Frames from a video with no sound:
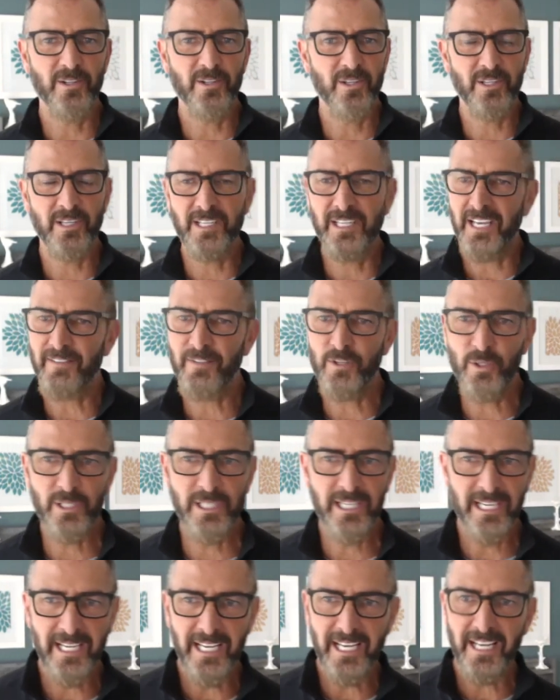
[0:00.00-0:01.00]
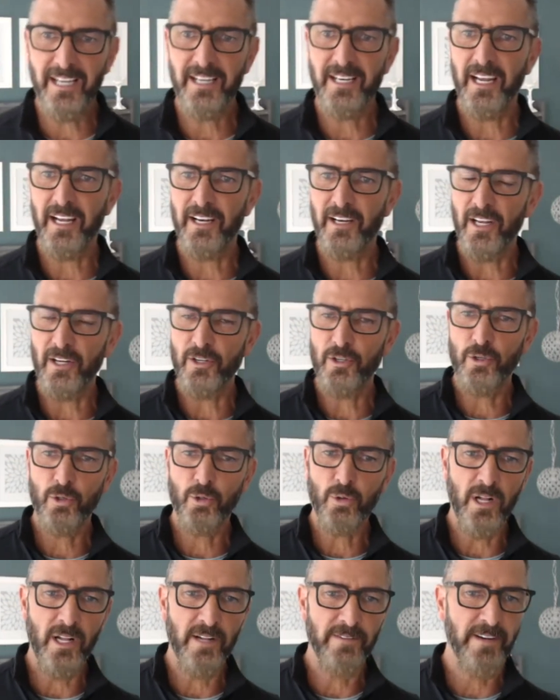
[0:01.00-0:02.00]
If you can get in and you
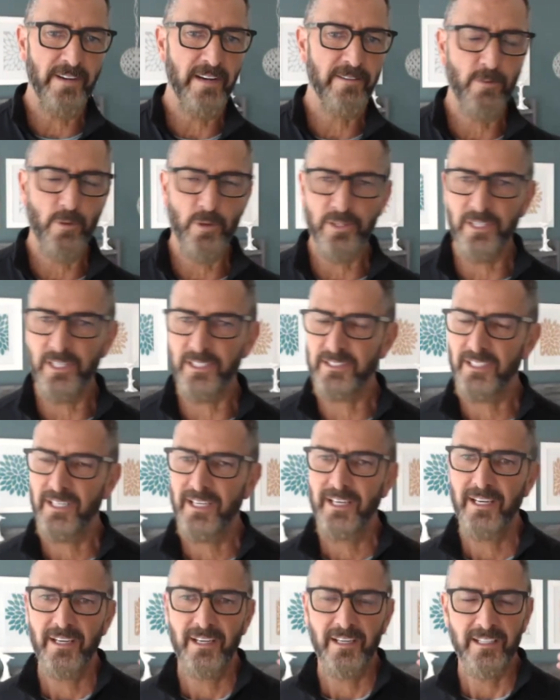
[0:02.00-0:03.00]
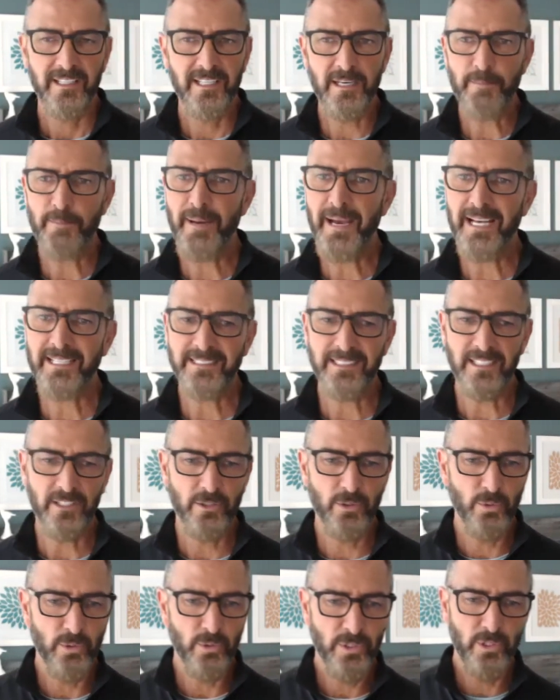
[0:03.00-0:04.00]
qualify for this, get past that.
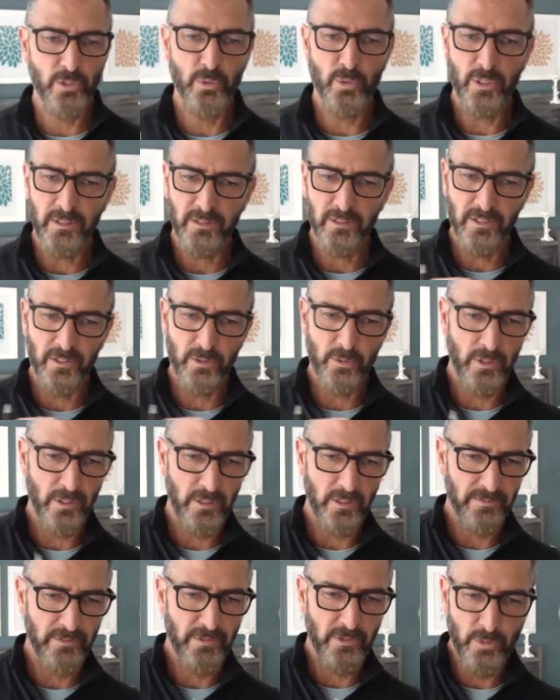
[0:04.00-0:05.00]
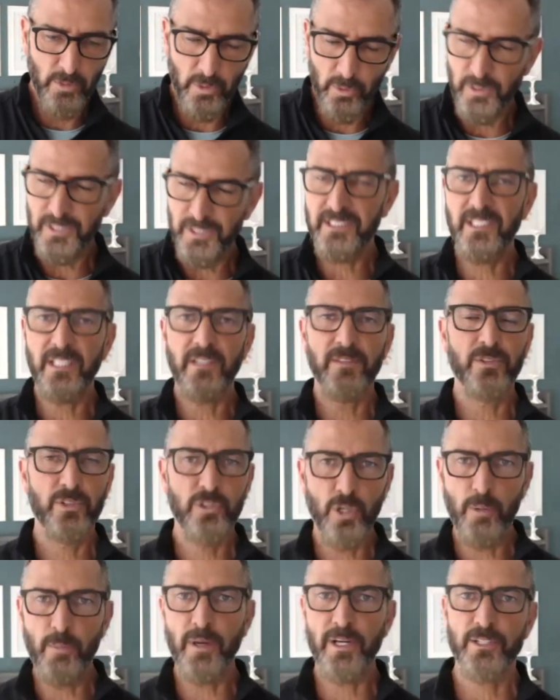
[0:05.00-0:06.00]
You will receive so
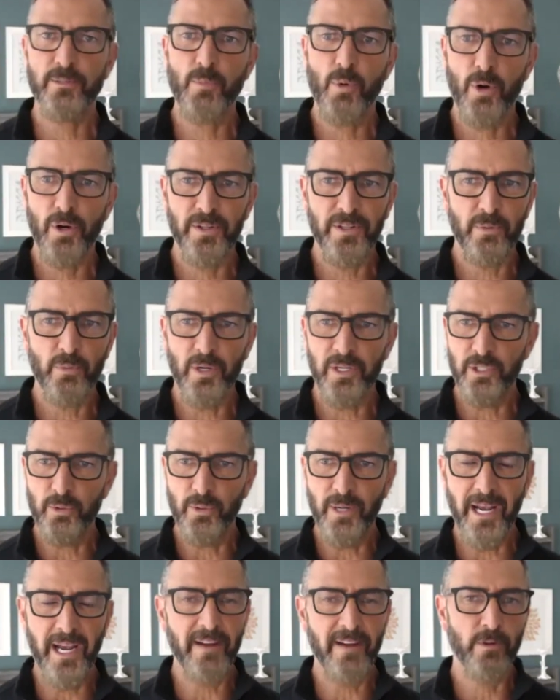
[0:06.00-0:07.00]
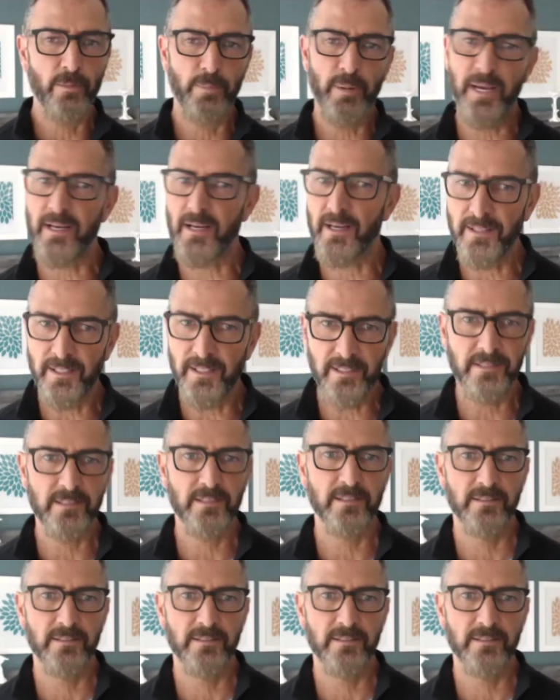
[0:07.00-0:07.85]
much more than what you ever pay on this.